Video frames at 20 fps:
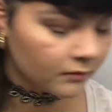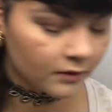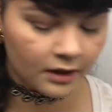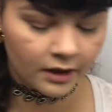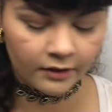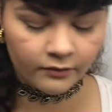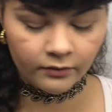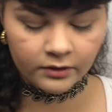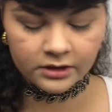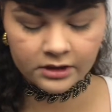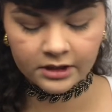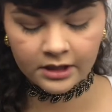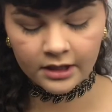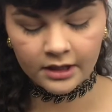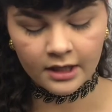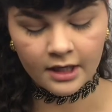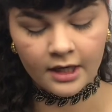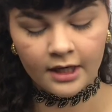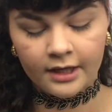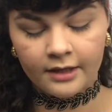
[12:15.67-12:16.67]
And once
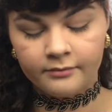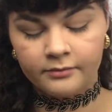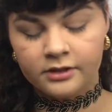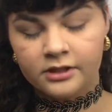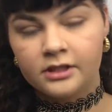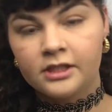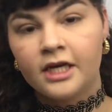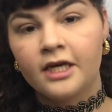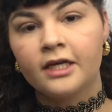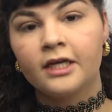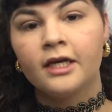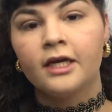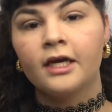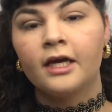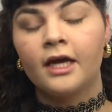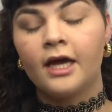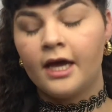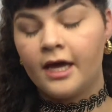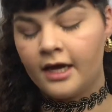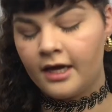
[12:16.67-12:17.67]
again, I am
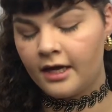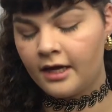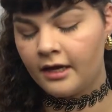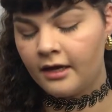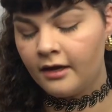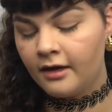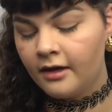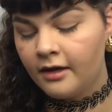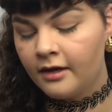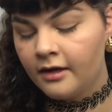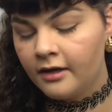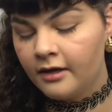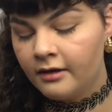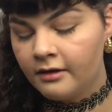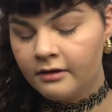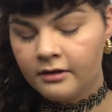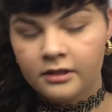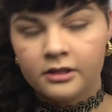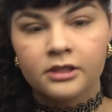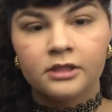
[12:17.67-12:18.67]
taking a
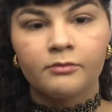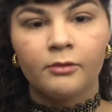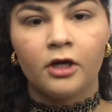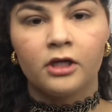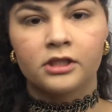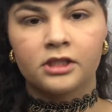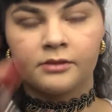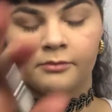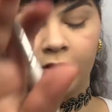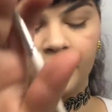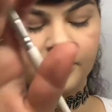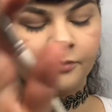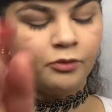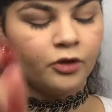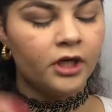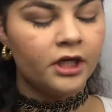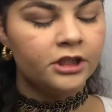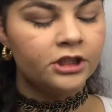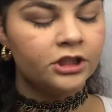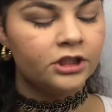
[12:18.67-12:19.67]
small smudge
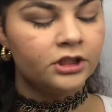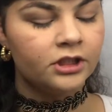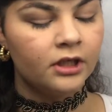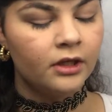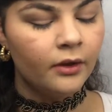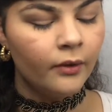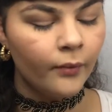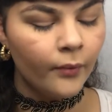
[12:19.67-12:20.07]
brush,